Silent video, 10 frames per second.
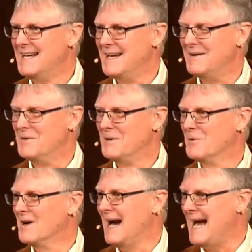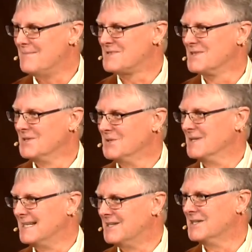and we were
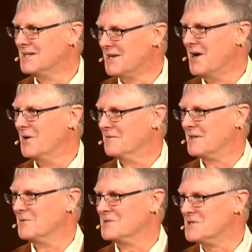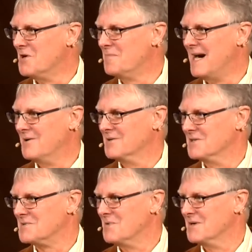absolutely good to go if there was no power
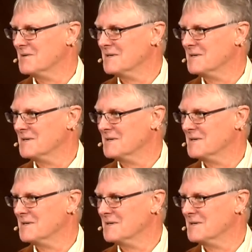this morning.